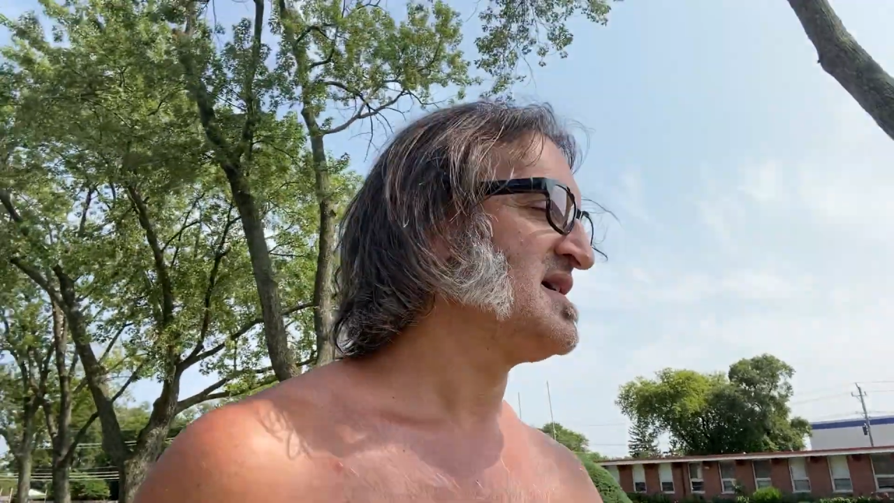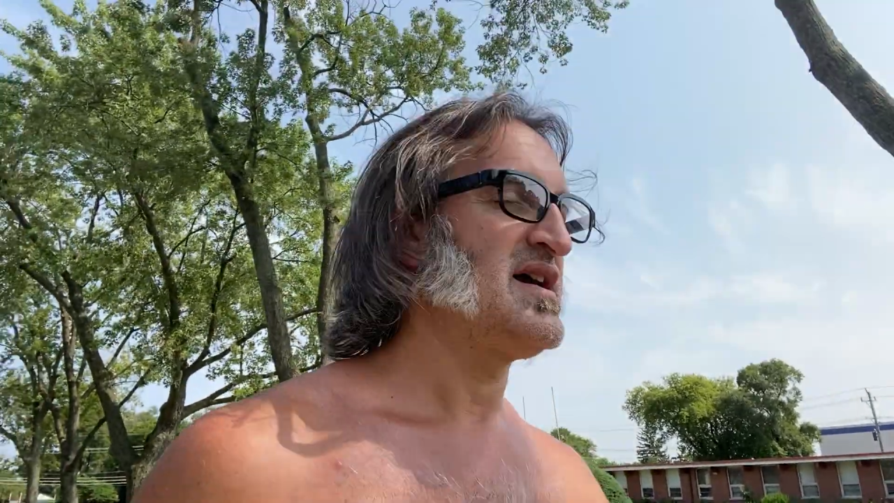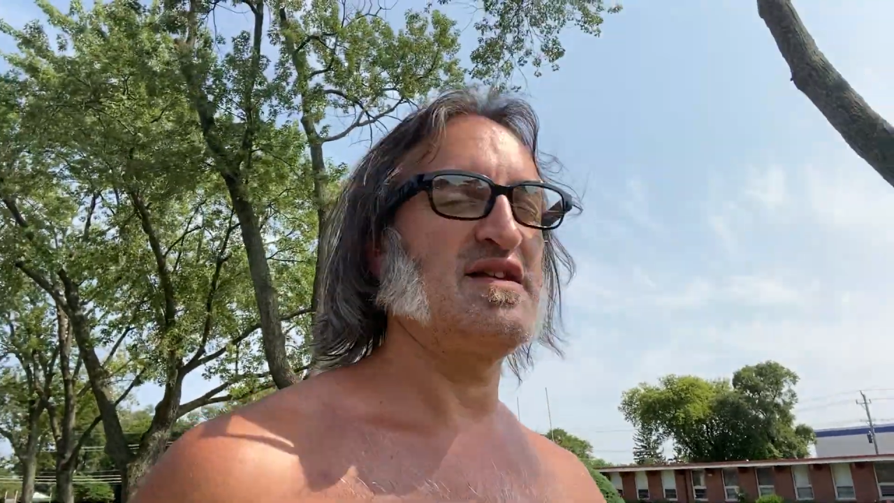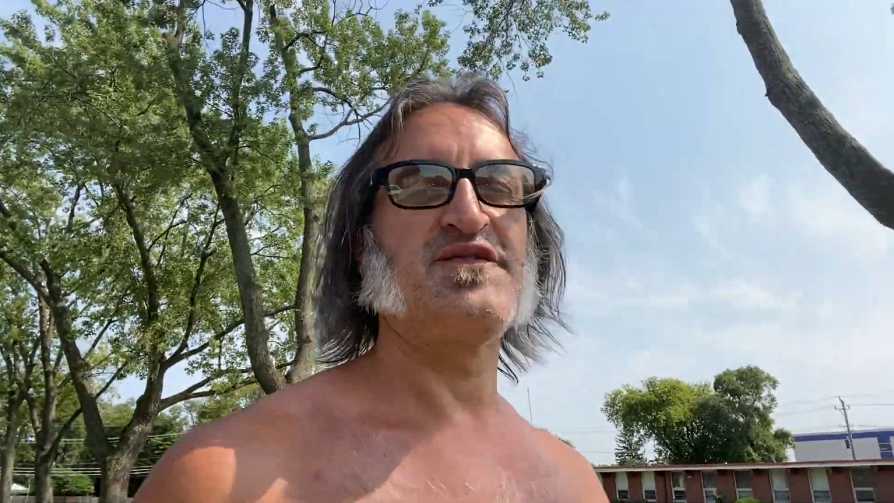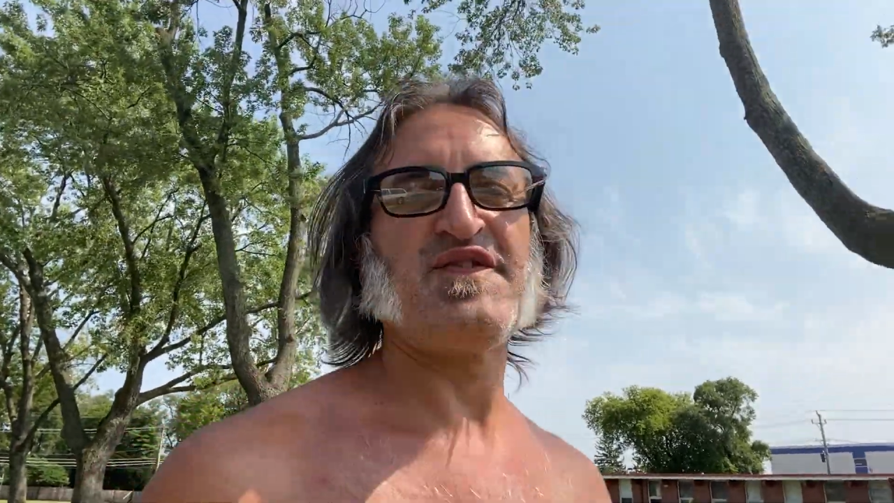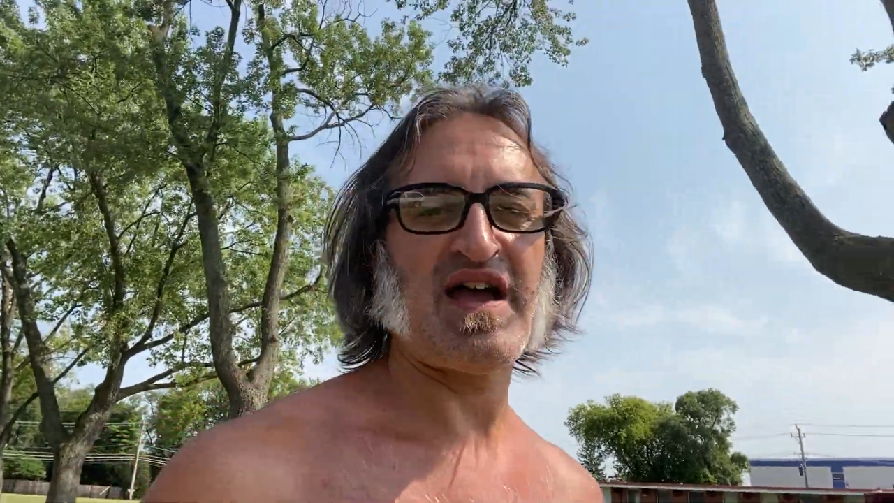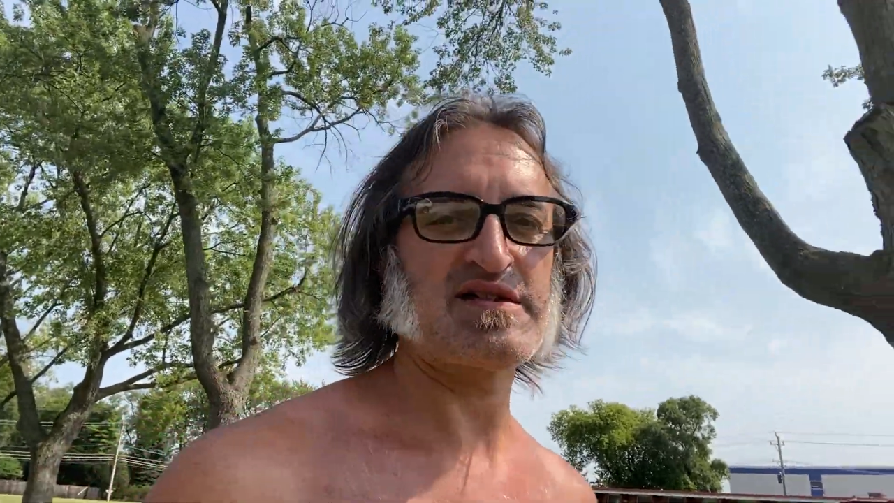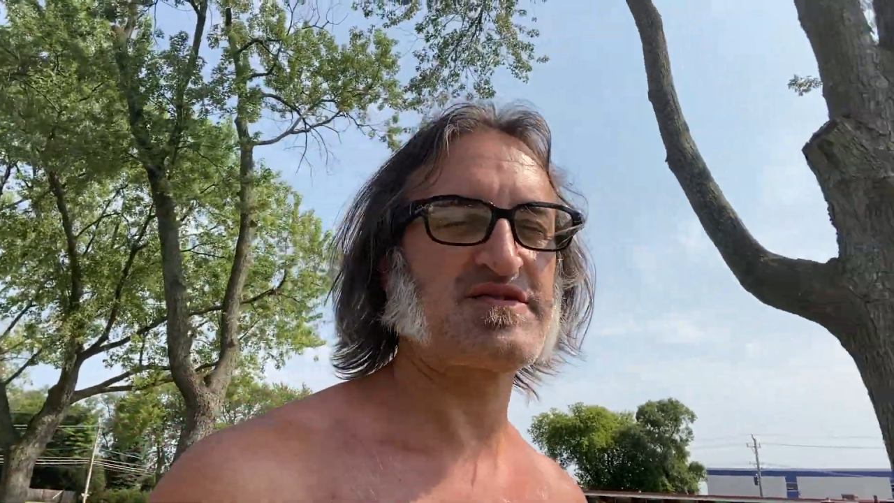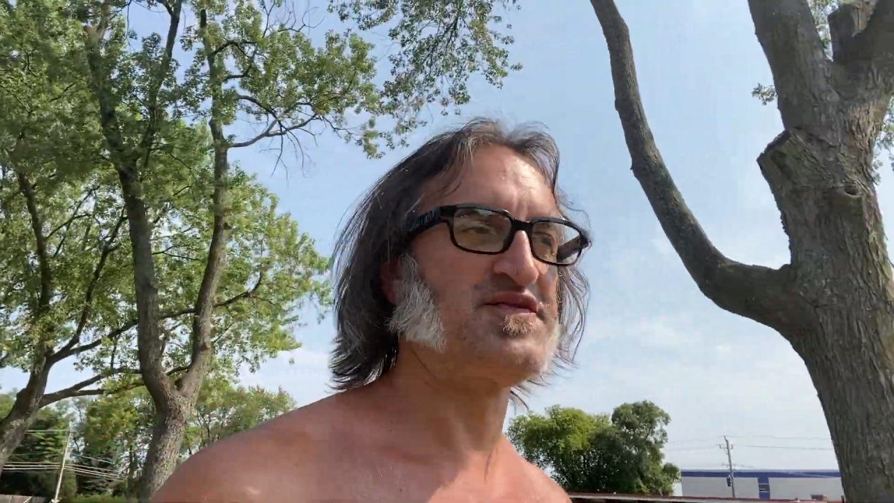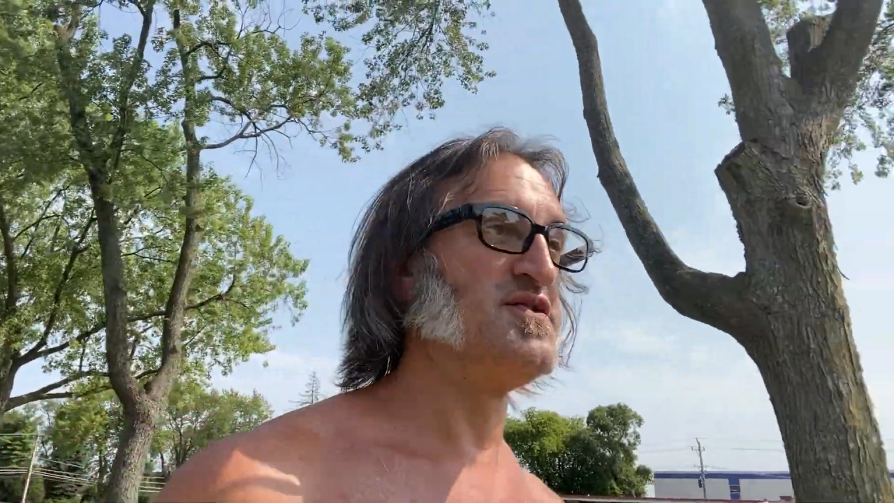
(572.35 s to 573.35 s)
and
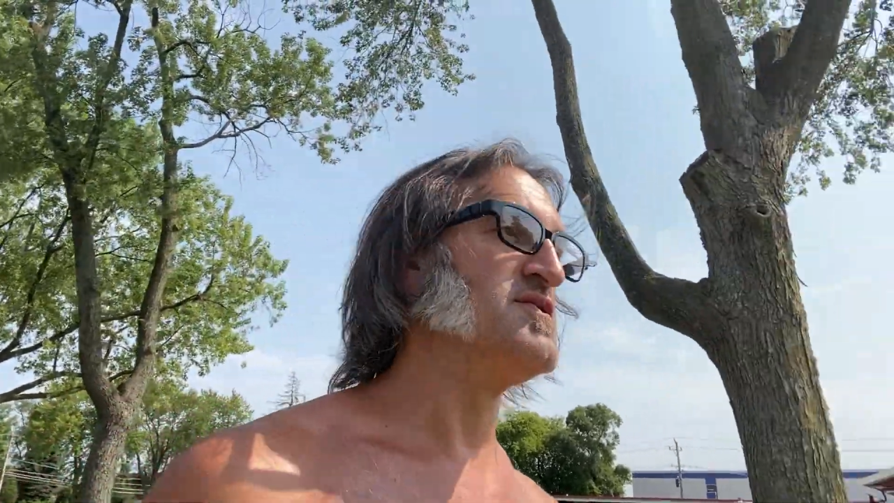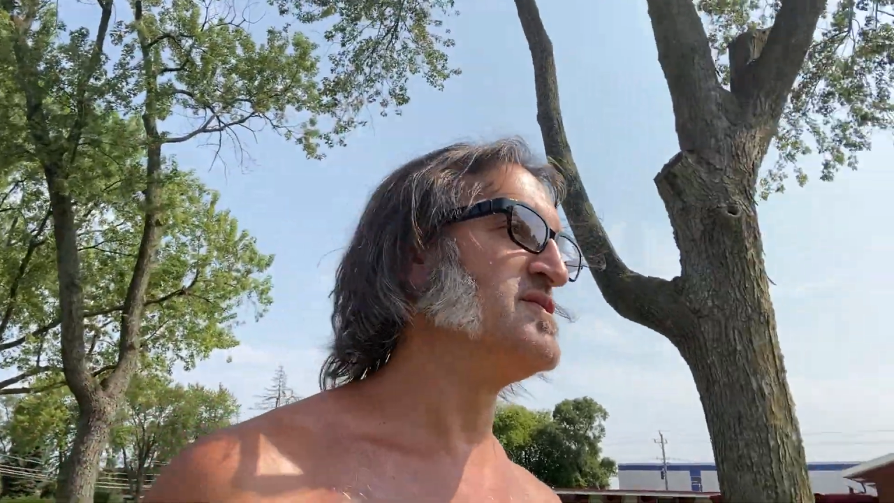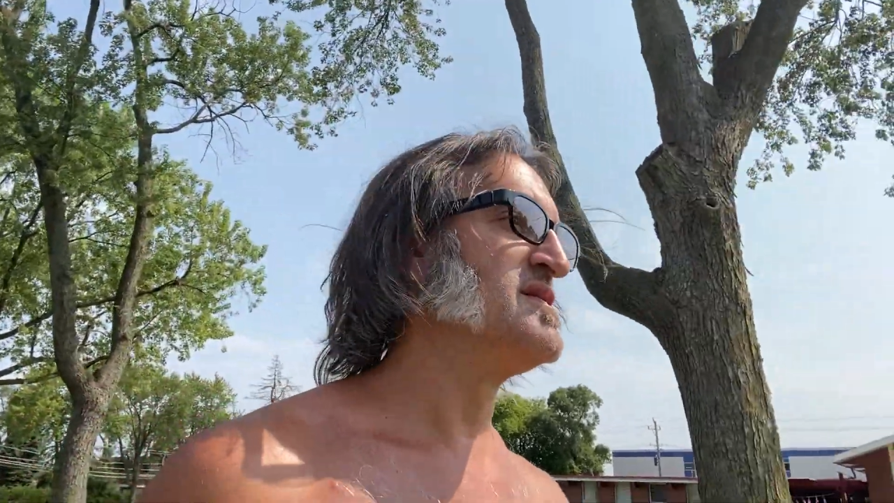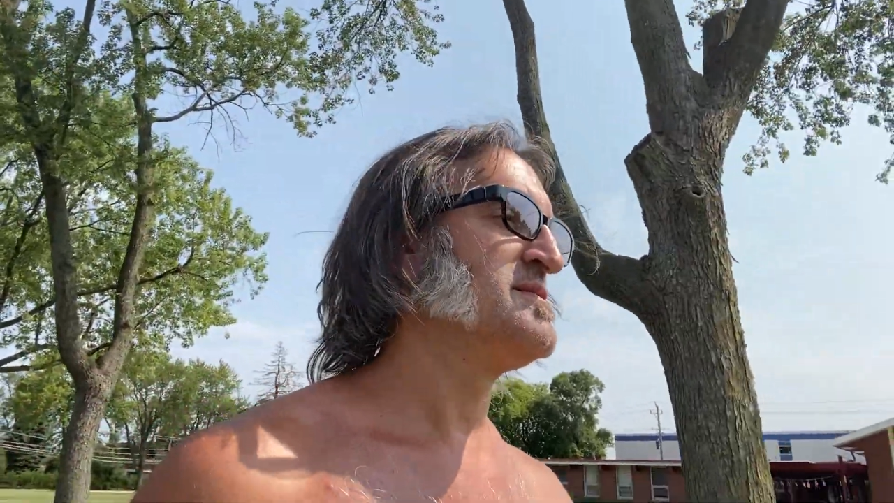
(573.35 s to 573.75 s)
fast food